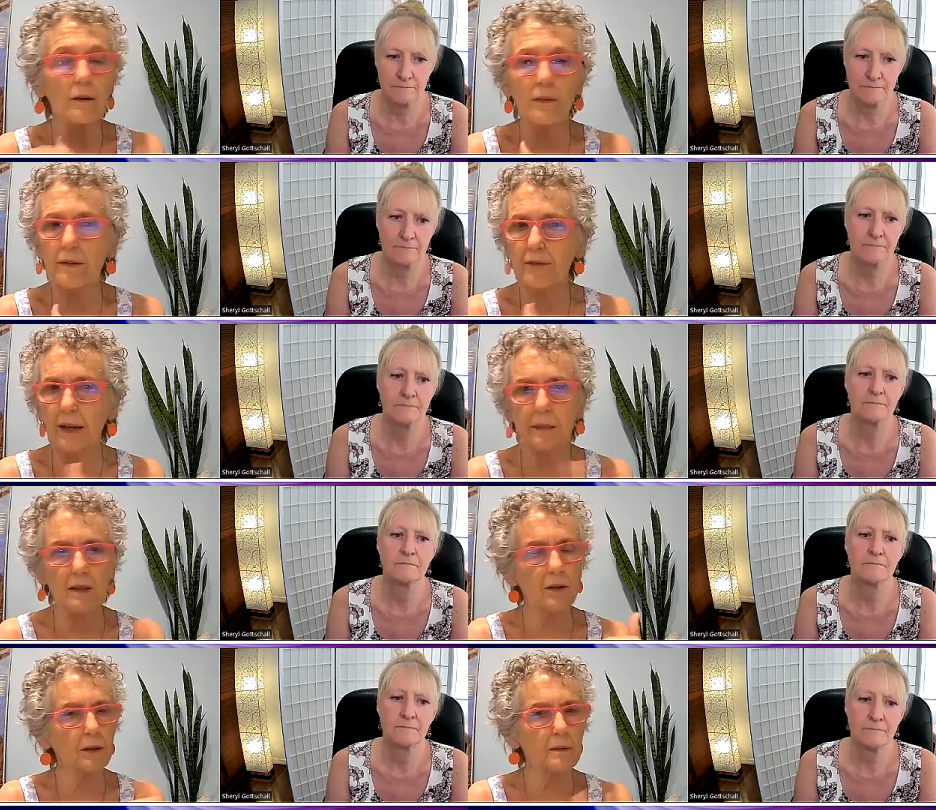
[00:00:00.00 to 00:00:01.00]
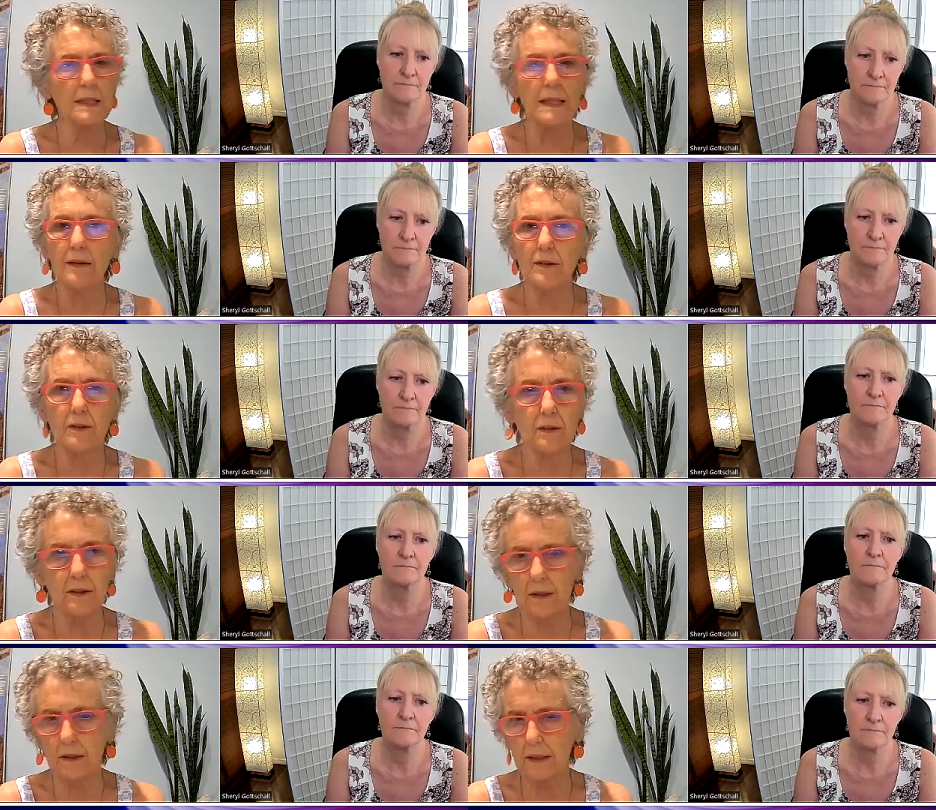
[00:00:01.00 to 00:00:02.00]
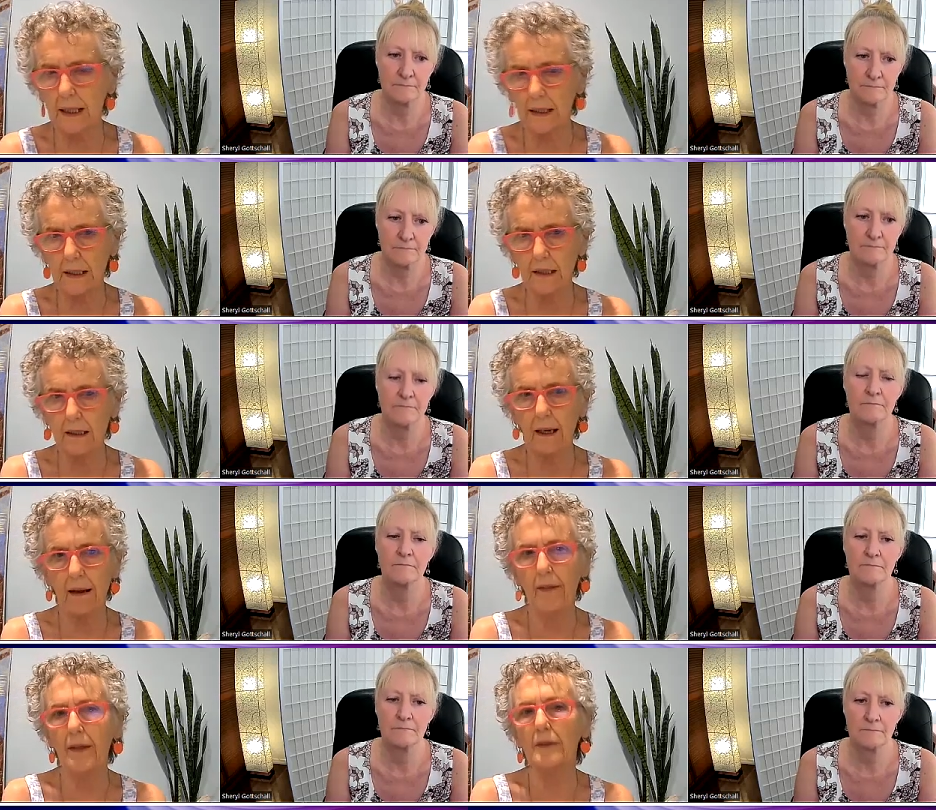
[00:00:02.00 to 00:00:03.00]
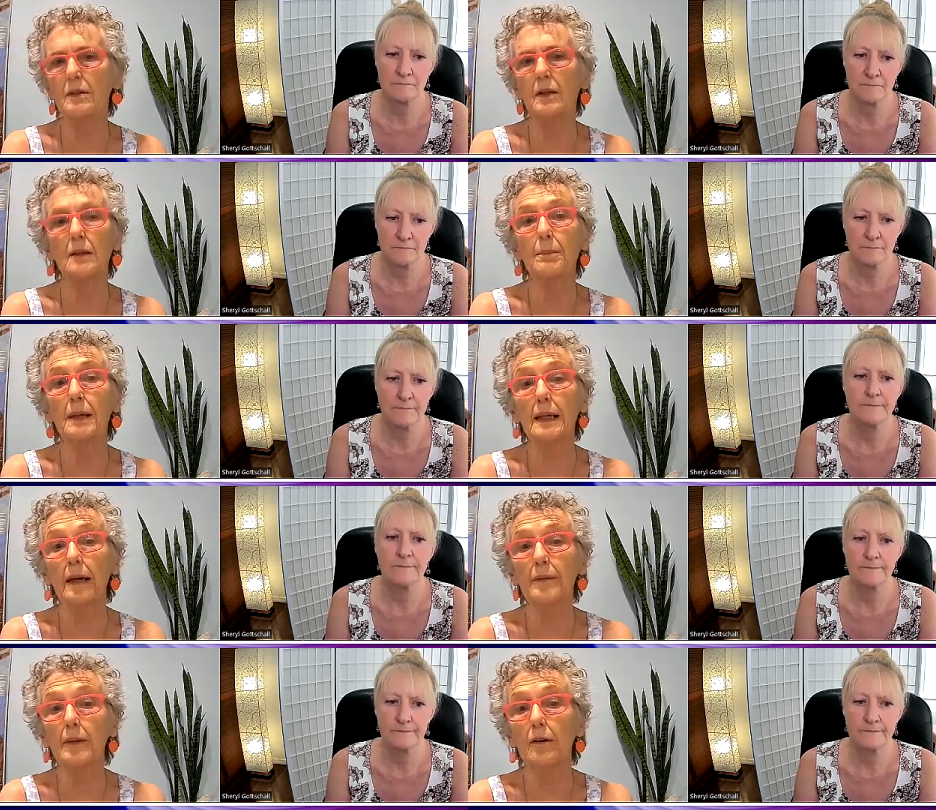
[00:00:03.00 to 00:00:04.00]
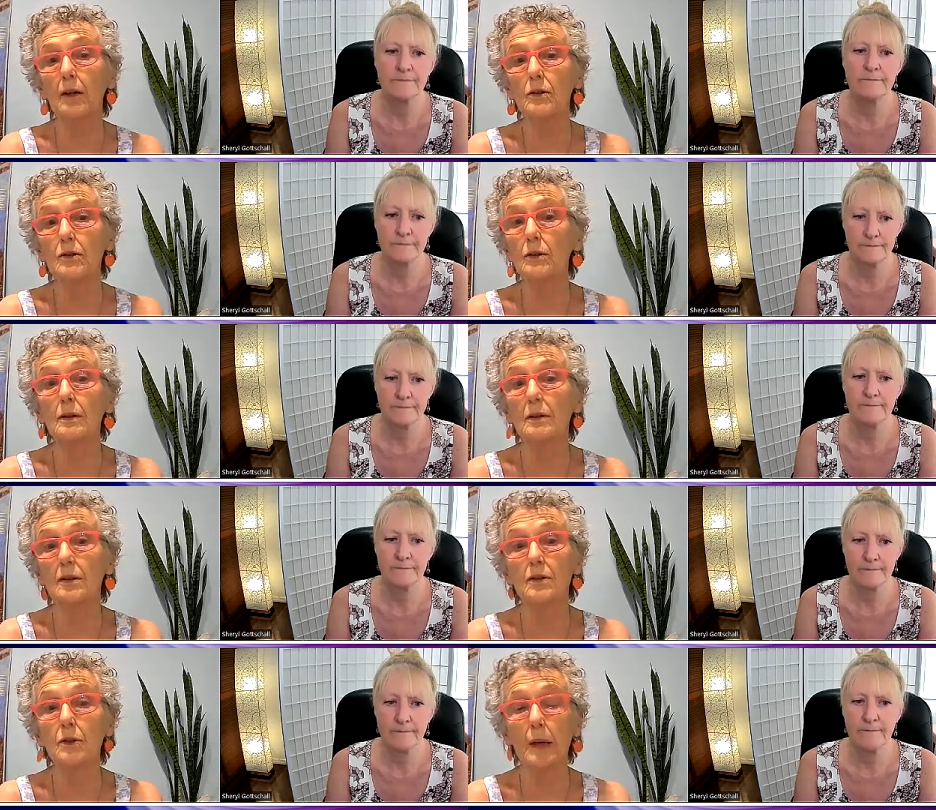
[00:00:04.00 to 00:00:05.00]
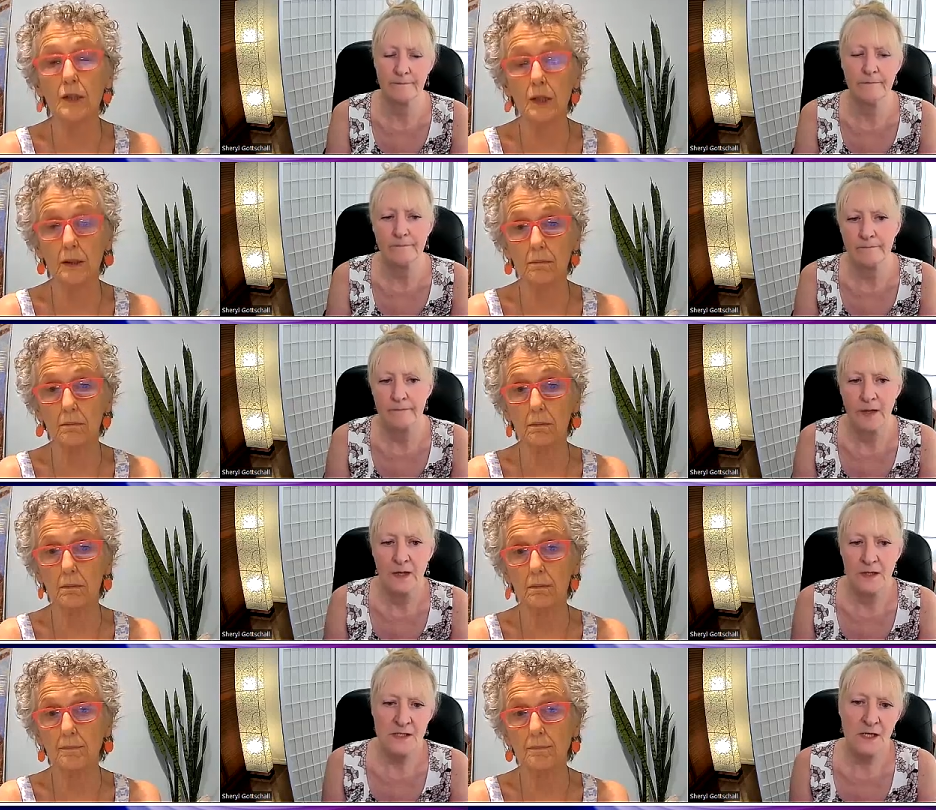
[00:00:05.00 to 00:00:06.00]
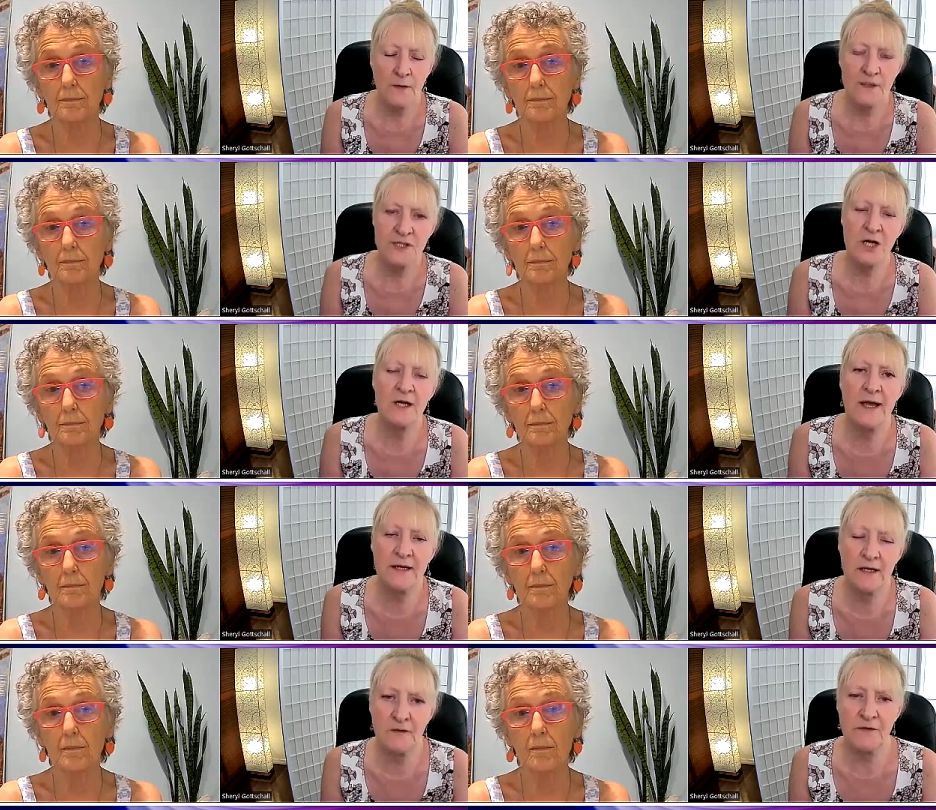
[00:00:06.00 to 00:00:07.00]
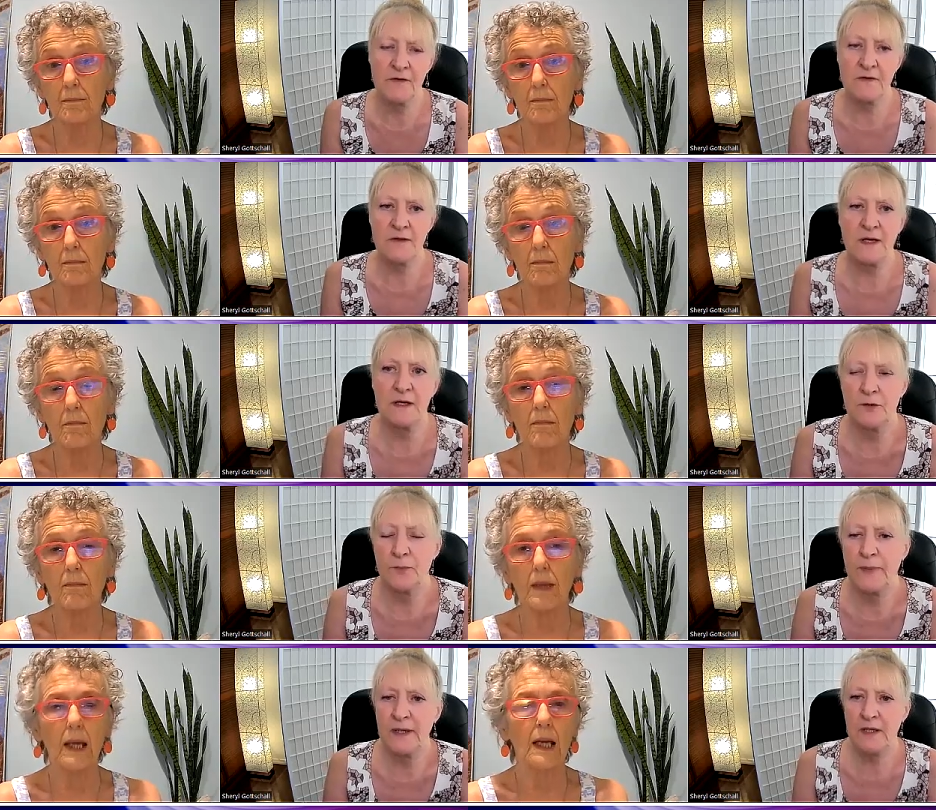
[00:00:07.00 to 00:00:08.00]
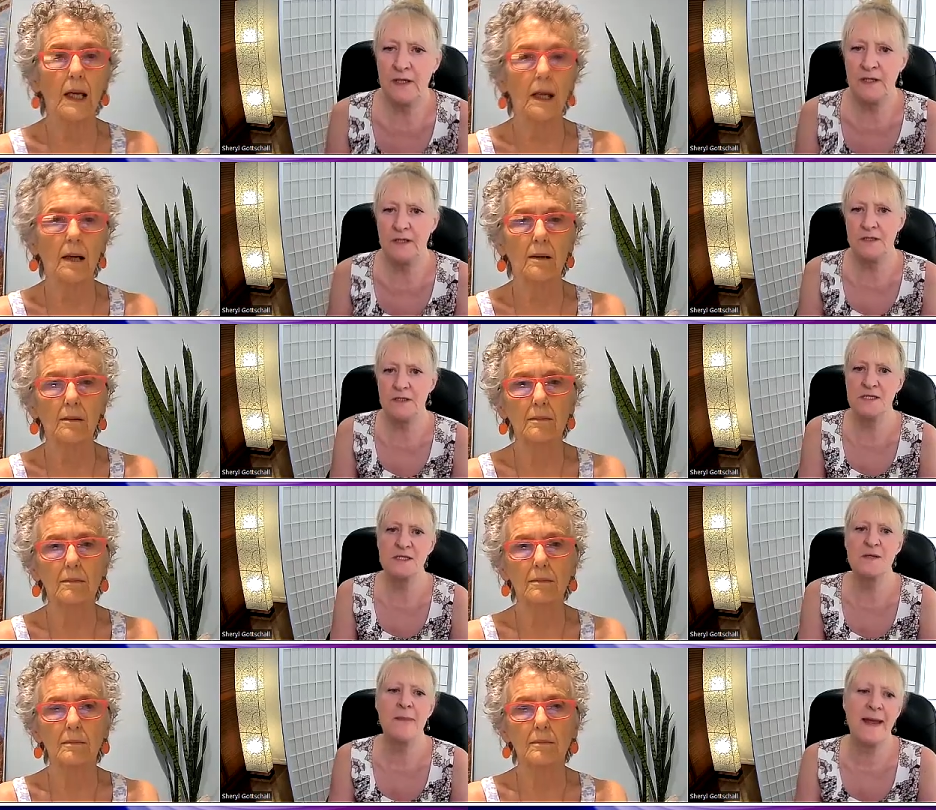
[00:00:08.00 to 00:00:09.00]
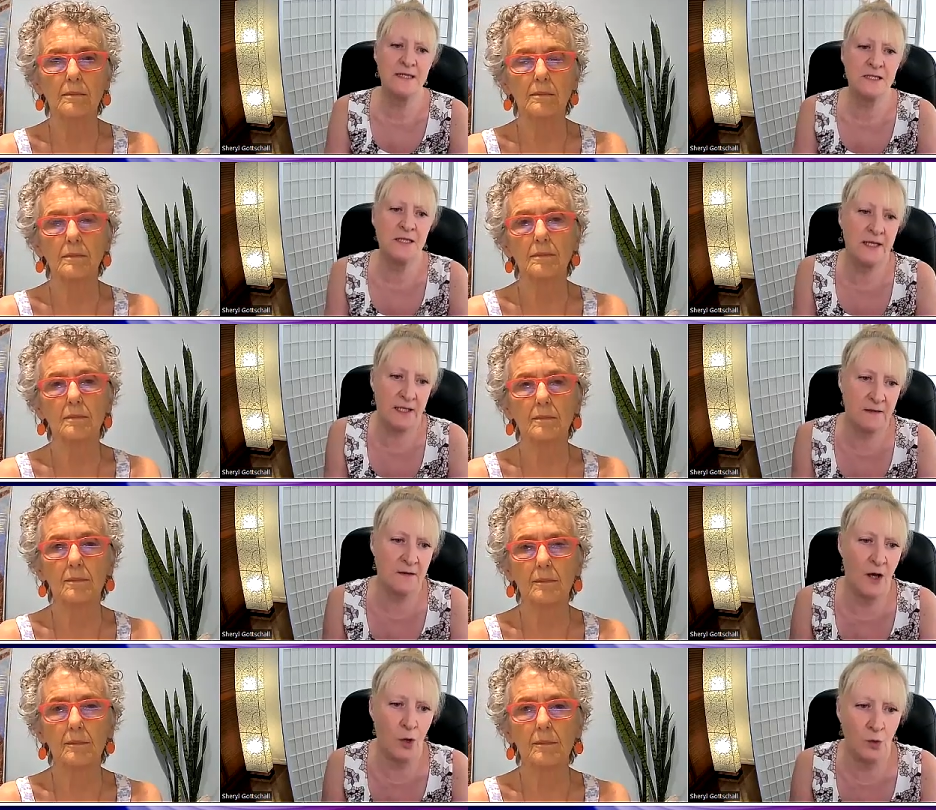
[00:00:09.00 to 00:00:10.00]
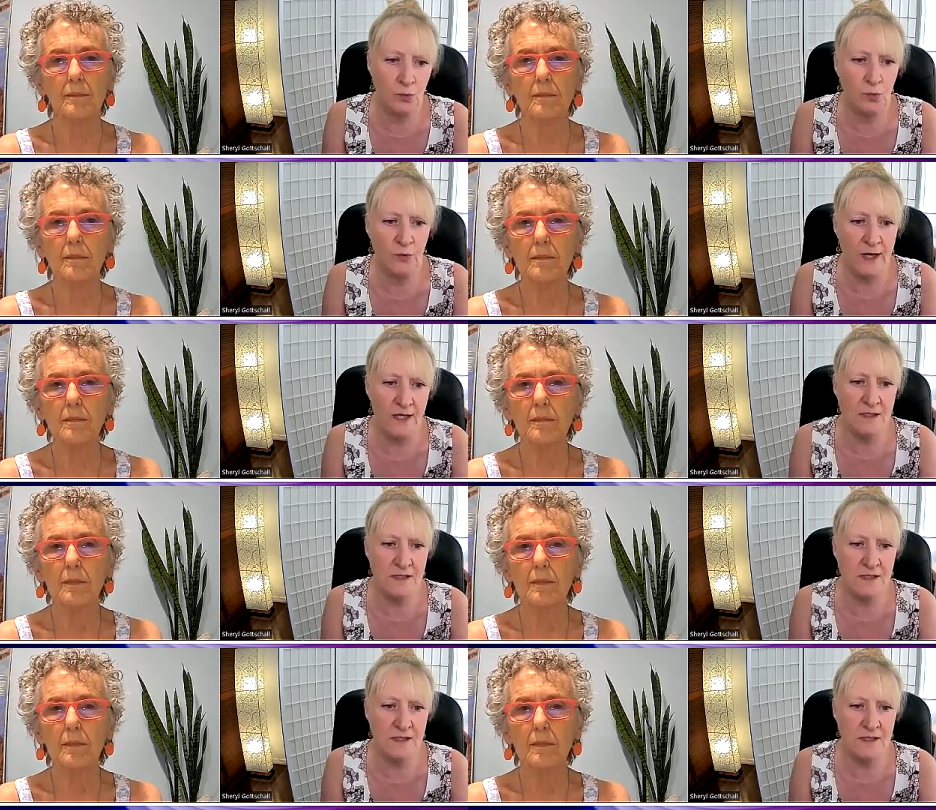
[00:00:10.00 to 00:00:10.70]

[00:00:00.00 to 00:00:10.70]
Speaker 1: on their family circumstances and exactly how that's kind of played out in their own situation.
Speaker 2: So as young adults, they'll be dismantling old worn-out